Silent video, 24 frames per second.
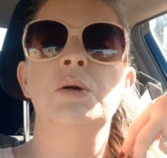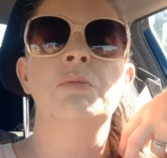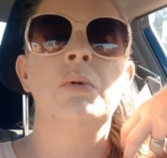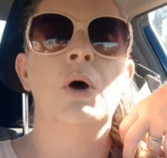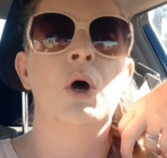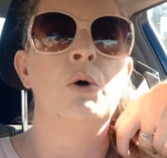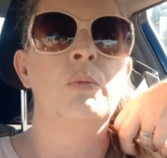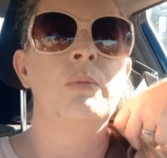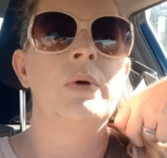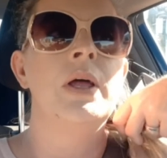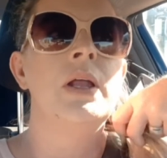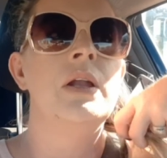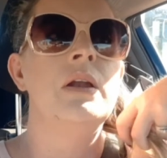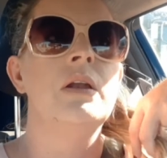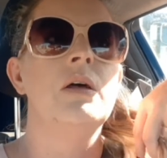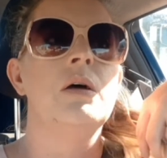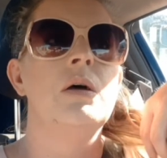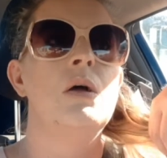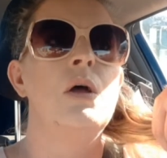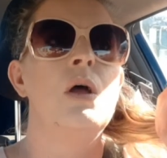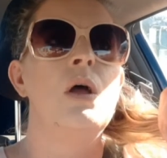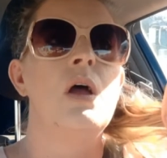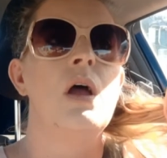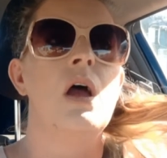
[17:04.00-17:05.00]
moment,
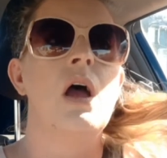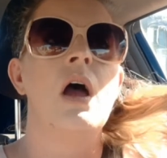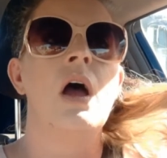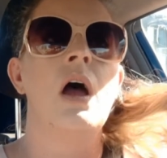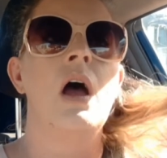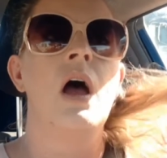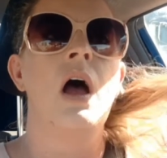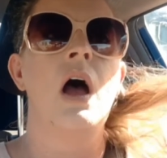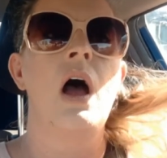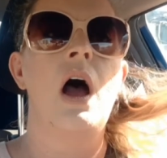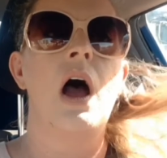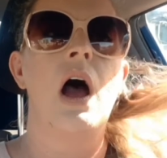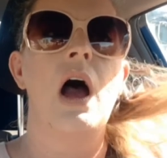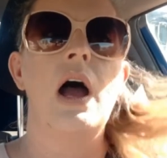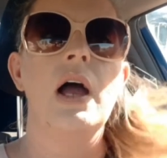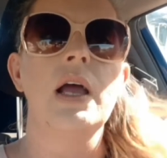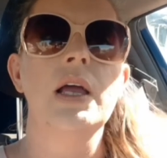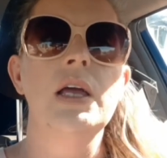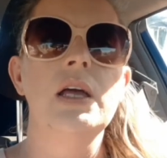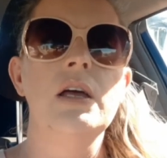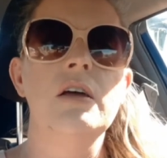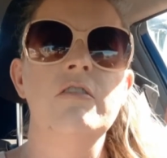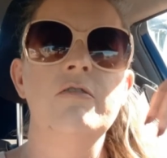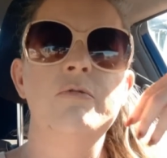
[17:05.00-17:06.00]

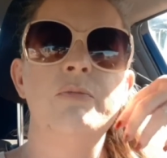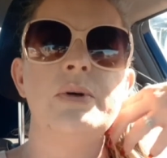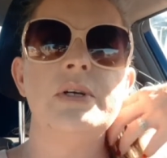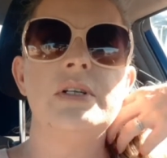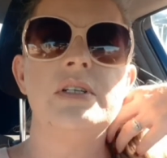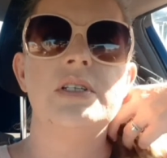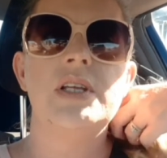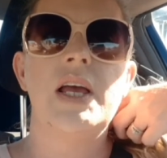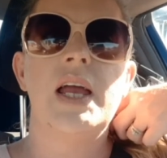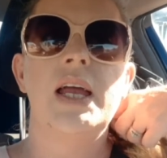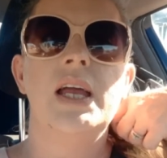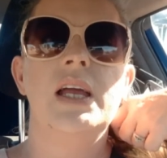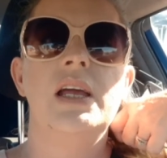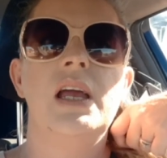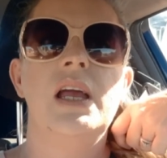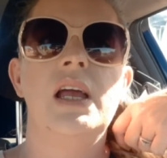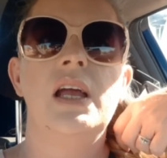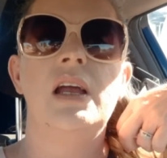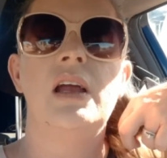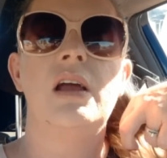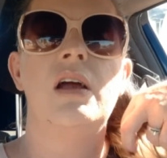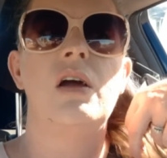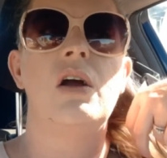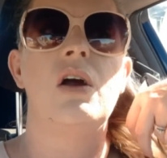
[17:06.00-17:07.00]
I have been
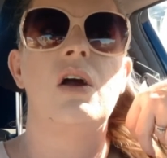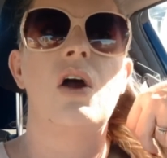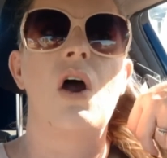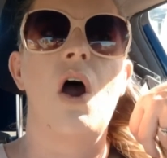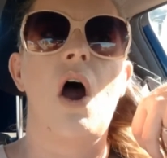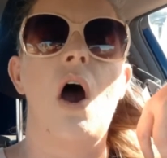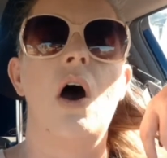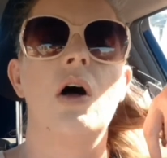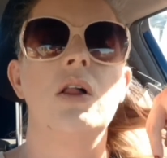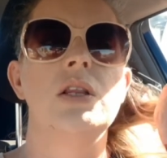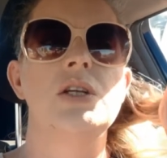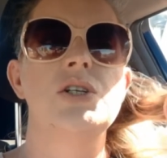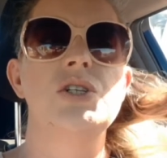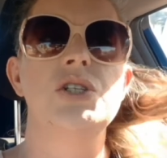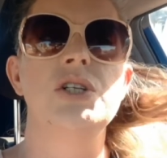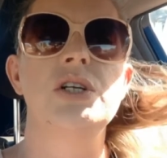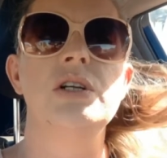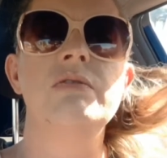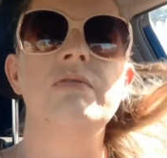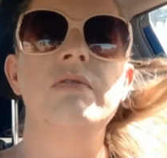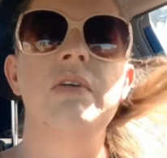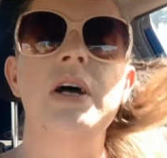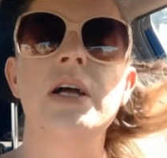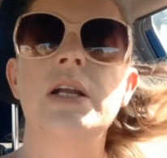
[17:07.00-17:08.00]
taking
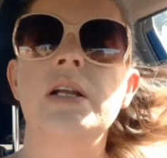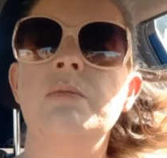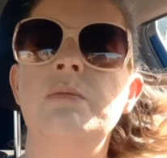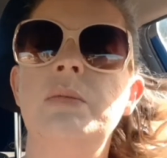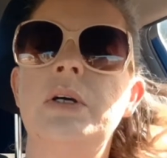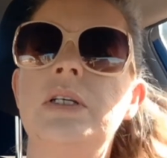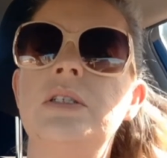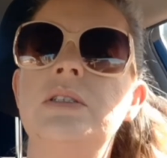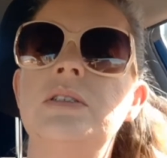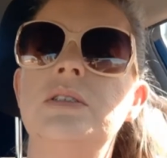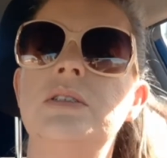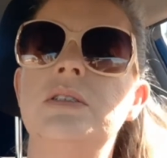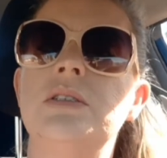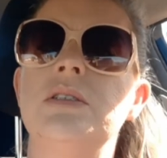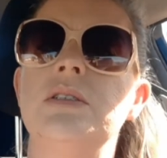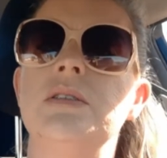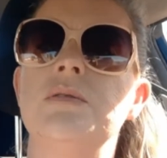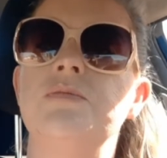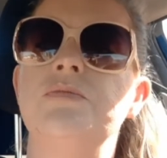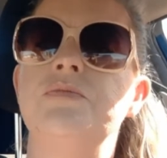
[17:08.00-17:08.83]
collagen vitamins